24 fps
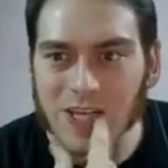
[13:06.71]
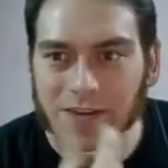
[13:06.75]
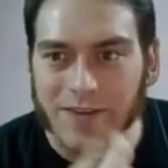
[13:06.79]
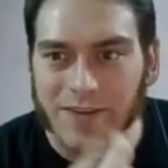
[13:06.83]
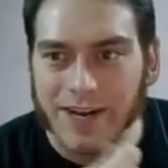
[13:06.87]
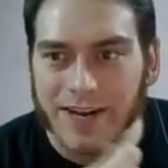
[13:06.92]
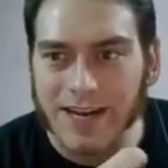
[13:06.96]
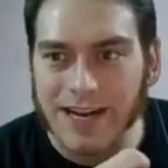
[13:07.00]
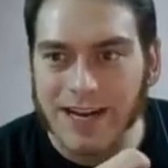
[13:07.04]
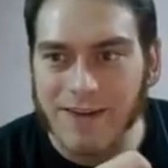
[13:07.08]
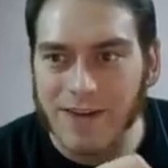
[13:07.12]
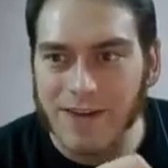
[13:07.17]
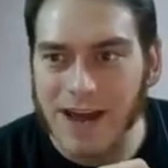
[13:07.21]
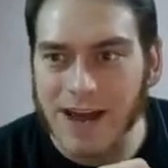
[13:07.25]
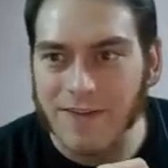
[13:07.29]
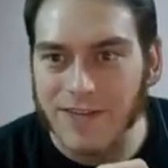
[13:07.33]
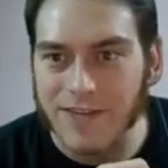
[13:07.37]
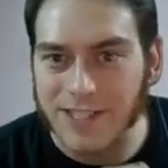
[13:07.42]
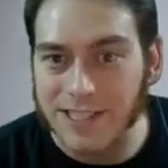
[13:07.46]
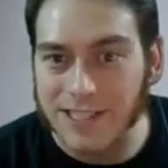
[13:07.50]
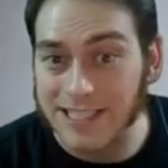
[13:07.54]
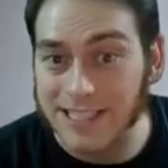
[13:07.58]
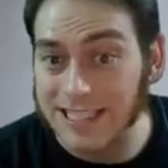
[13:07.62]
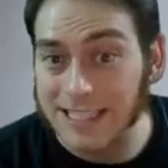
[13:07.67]
easier if I didn't ever have
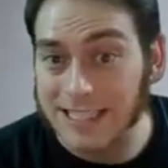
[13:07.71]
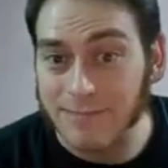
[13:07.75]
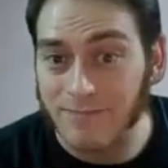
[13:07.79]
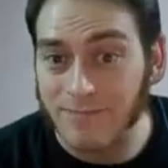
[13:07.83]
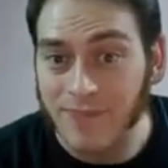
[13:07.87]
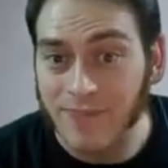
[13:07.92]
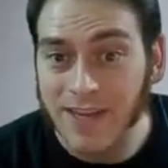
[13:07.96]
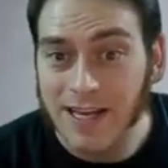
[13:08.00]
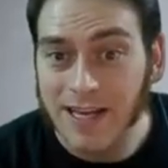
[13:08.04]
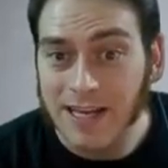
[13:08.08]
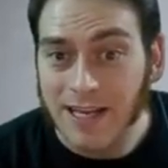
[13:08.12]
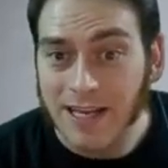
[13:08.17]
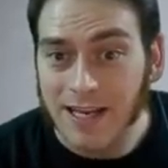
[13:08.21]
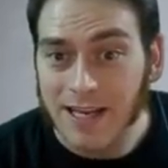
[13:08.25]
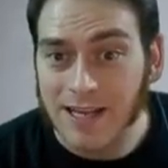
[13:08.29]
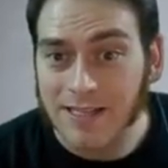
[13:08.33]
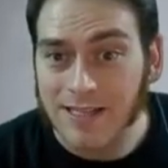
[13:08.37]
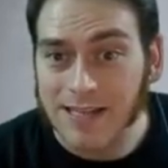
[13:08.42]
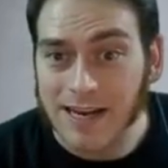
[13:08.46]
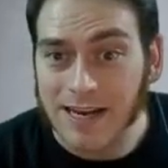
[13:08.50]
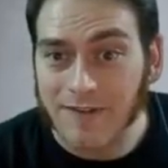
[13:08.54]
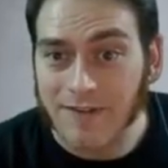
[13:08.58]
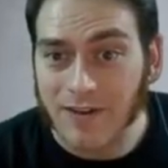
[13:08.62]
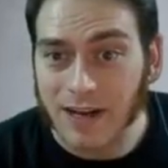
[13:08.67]
to sleep.
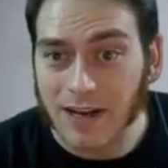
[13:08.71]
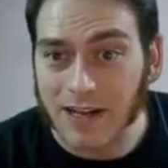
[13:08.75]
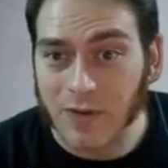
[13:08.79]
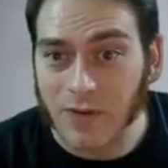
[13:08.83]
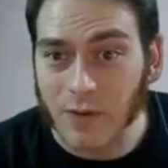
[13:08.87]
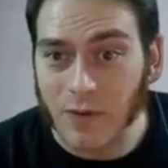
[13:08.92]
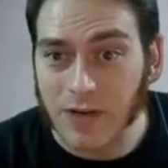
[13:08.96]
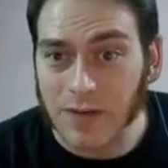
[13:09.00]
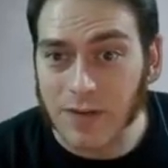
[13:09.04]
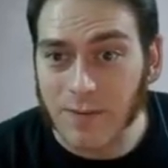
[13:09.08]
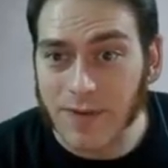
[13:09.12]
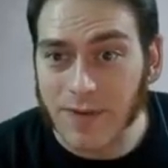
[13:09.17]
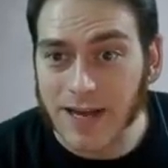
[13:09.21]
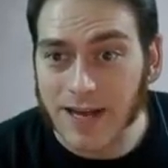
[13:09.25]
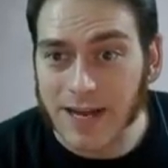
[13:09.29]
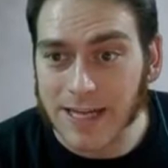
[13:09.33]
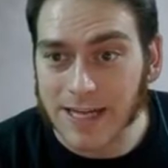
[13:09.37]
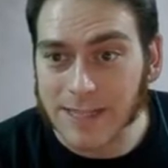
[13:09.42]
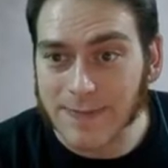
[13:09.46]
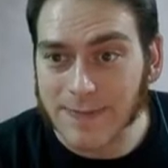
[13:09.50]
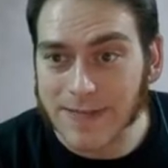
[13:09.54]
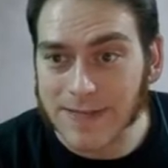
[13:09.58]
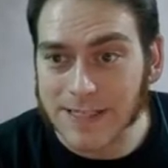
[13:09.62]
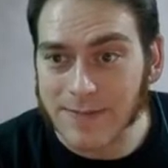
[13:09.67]
Last night after Linda went to bed,
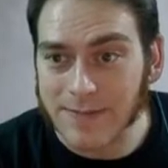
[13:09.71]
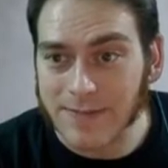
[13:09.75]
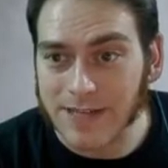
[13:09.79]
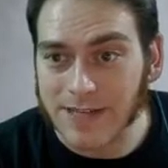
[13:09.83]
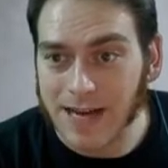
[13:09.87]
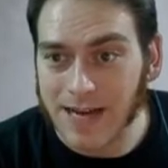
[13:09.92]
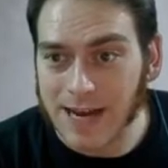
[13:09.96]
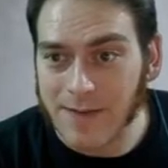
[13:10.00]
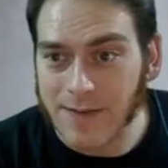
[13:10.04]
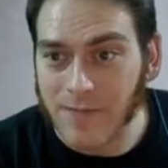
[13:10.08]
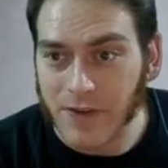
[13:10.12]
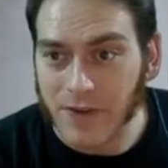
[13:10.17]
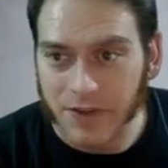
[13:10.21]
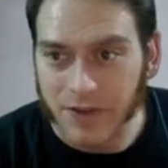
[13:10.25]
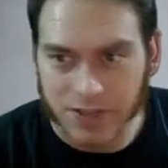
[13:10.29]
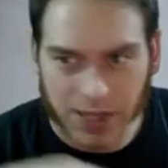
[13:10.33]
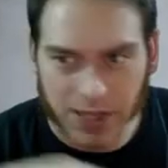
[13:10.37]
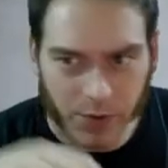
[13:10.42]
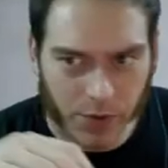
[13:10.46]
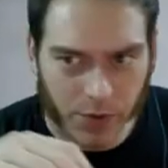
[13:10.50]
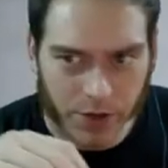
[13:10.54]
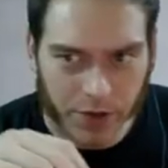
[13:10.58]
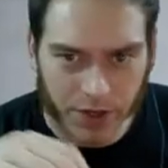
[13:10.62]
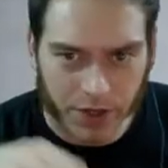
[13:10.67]
I spent some time, there's
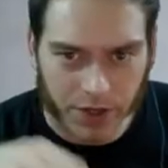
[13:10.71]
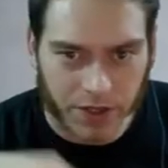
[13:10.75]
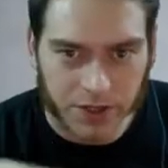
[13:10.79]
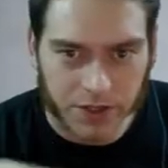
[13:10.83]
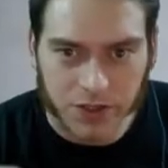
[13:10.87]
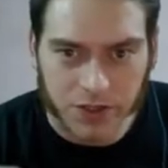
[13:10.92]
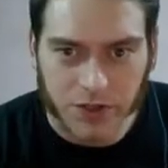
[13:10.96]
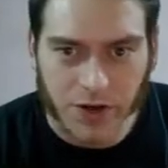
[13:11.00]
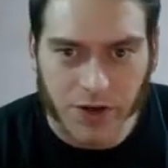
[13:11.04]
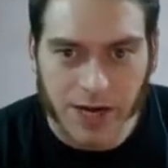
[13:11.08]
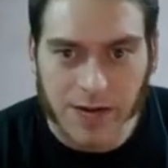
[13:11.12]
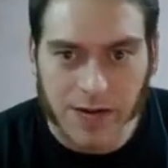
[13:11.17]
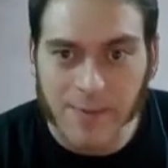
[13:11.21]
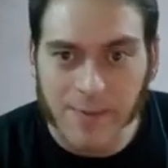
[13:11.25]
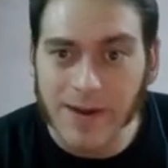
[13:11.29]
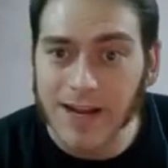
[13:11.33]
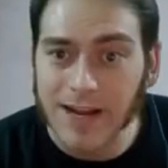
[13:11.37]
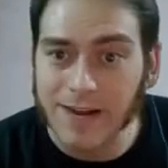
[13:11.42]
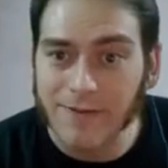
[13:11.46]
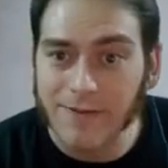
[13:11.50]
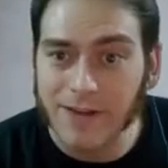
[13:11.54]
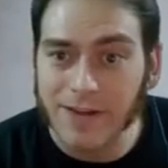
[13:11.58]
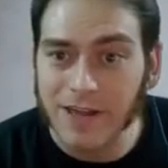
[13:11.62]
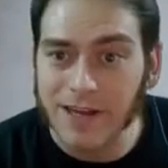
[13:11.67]
that word again, trying to
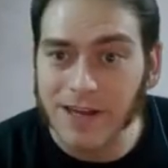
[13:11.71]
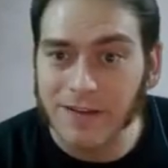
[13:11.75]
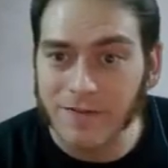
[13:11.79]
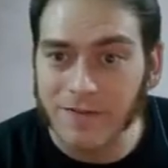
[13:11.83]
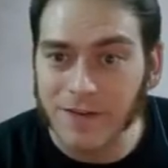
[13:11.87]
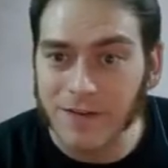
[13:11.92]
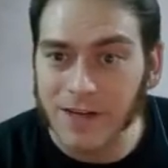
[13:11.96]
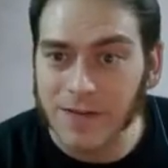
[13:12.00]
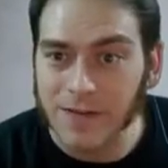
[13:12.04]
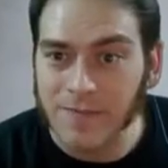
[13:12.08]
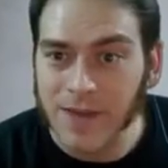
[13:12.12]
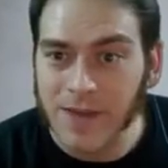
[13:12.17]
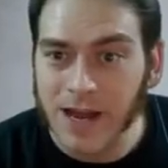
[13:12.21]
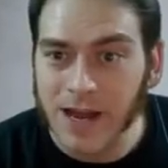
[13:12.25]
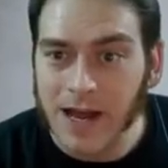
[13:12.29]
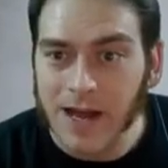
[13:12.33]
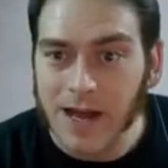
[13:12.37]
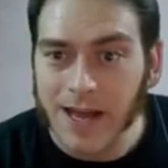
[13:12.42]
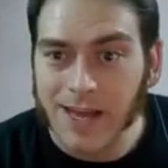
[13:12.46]
make everything fit.